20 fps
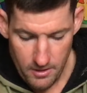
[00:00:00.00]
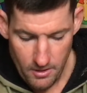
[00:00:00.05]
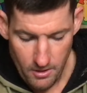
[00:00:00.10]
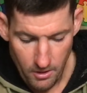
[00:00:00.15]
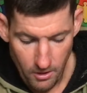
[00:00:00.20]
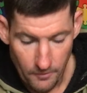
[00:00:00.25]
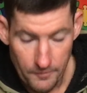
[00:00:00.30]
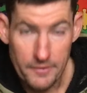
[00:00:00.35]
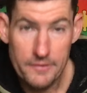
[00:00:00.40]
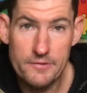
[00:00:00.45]

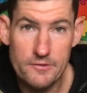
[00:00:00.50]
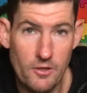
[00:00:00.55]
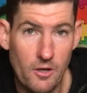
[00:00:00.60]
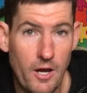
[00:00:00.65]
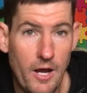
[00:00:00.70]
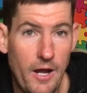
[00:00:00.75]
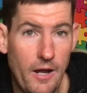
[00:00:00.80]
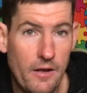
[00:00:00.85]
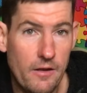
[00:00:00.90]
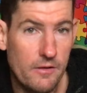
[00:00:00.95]
on this
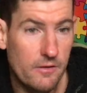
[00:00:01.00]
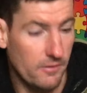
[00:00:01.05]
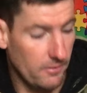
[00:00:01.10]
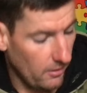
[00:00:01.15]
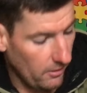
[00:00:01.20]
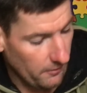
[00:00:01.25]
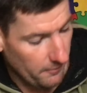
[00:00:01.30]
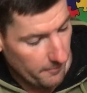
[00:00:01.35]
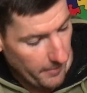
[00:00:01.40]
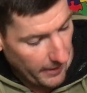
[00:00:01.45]
tyre,
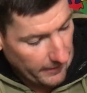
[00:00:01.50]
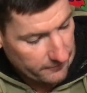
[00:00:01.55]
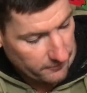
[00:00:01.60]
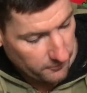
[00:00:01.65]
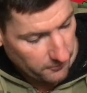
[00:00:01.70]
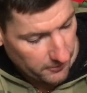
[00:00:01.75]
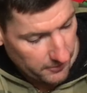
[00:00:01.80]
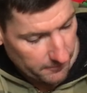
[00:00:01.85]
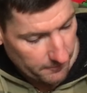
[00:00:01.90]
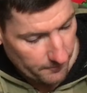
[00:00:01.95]
on the Maxx
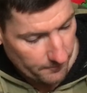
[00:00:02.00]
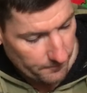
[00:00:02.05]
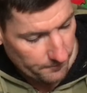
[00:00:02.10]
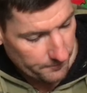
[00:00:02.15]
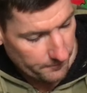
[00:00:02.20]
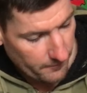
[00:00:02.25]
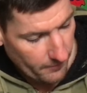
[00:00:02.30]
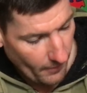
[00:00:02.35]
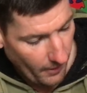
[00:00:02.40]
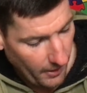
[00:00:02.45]
grip
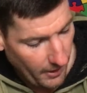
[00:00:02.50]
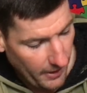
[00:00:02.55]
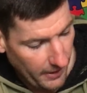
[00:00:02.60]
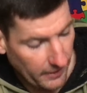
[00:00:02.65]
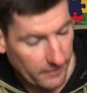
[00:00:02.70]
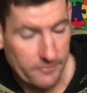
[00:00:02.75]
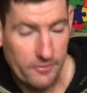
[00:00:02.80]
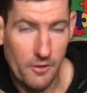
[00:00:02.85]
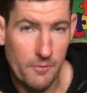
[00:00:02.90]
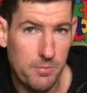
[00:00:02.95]

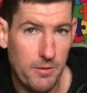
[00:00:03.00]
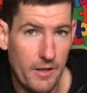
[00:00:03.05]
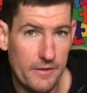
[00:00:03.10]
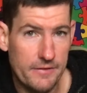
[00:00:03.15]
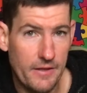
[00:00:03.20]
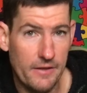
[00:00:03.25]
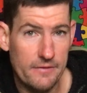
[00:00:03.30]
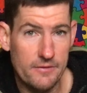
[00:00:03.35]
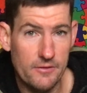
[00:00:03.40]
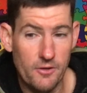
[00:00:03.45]
EXO Plus
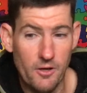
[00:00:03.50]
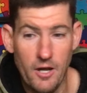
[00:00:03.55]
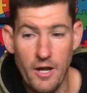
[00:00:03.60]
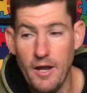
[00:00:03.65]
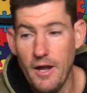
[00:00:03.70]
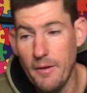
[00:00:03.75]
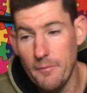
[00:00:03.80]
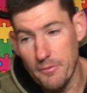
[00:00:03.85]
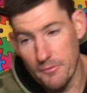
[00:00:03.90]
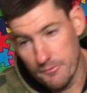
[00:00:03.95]

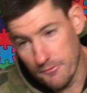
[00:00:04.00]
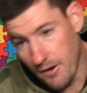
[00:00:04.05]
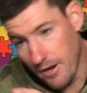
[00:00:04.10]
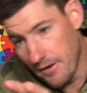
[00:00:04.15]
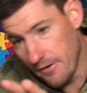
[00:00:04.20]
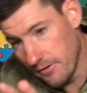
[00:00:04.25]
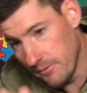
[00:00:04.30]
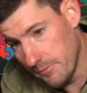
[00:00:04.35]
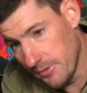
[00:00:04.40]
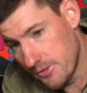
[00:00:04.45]
Assegai up the front
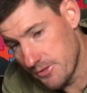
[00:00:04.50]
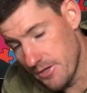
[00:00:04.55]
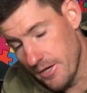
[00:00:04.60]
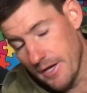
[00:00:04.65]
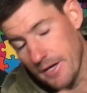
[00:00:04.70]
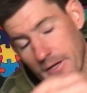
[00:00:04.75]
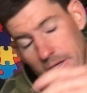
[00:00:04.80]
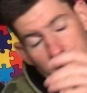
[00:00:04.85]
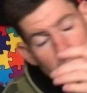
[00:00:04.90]
on my Trek,